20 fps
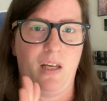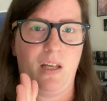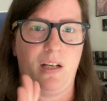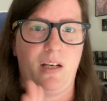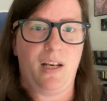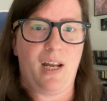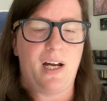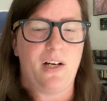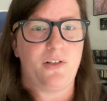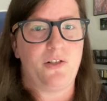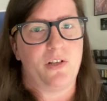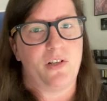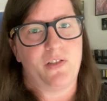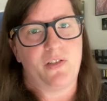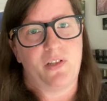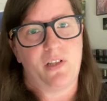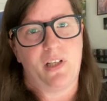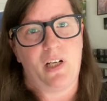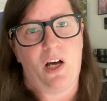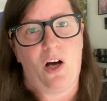Not
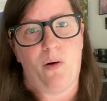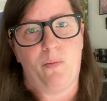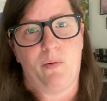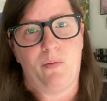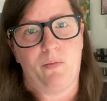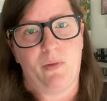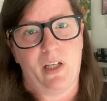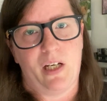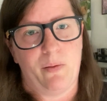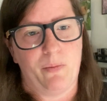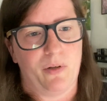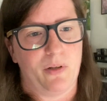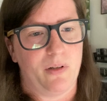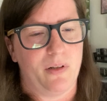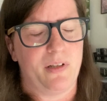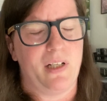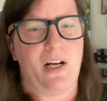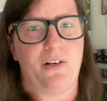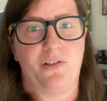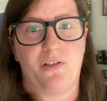just an album label,
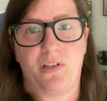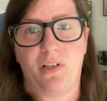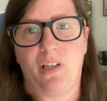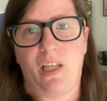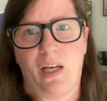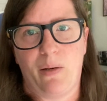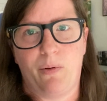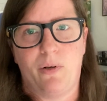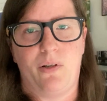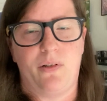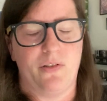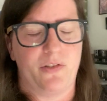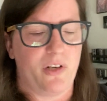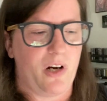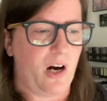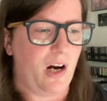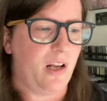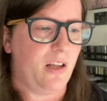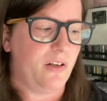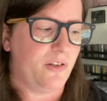not just a label,
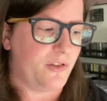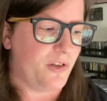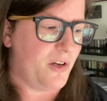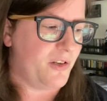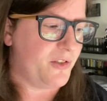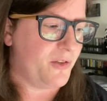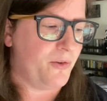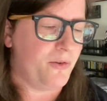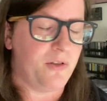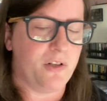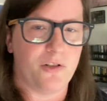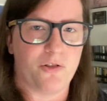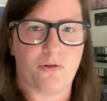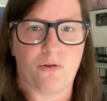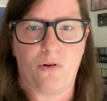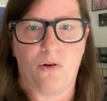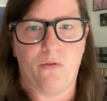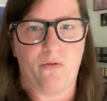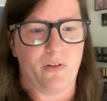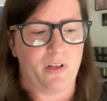sorry, there's also a
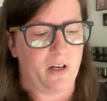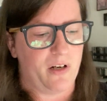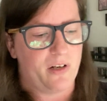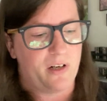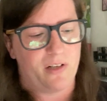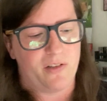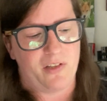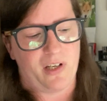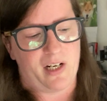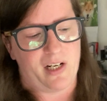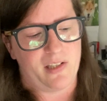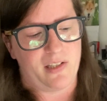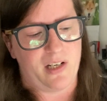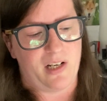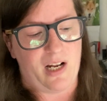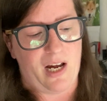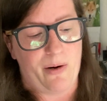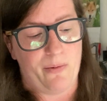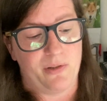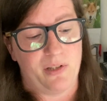distro over there, because like I
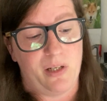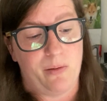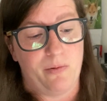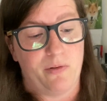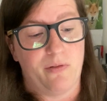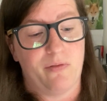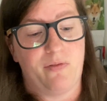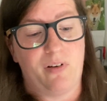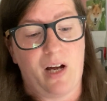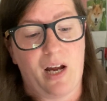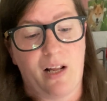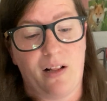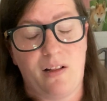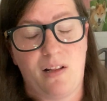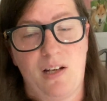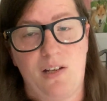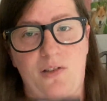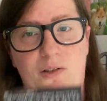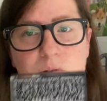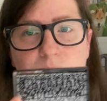said, I was able to find
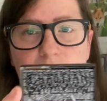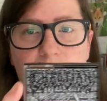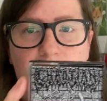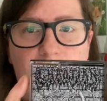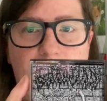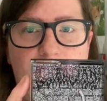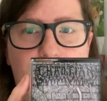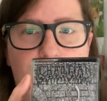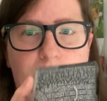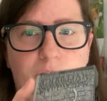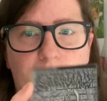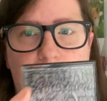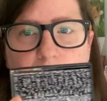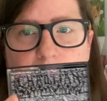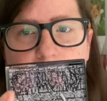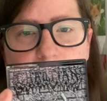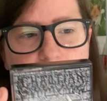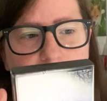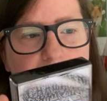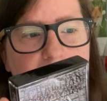these two things, which
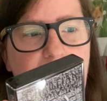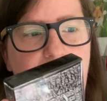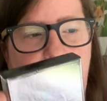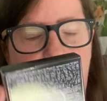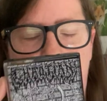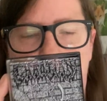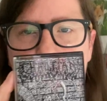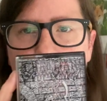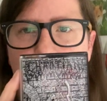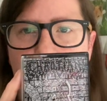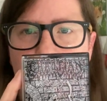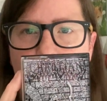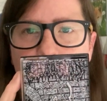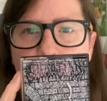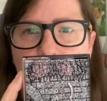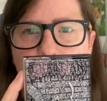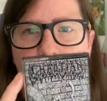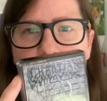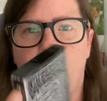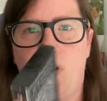have been
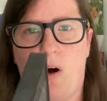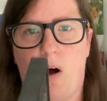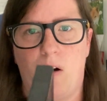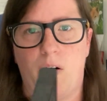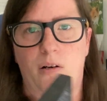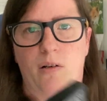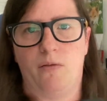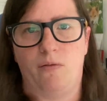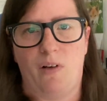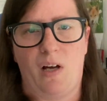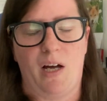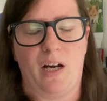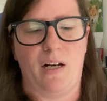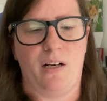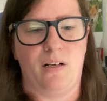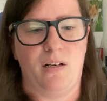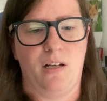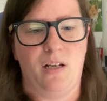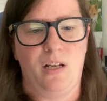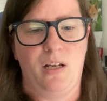relatively harder to find,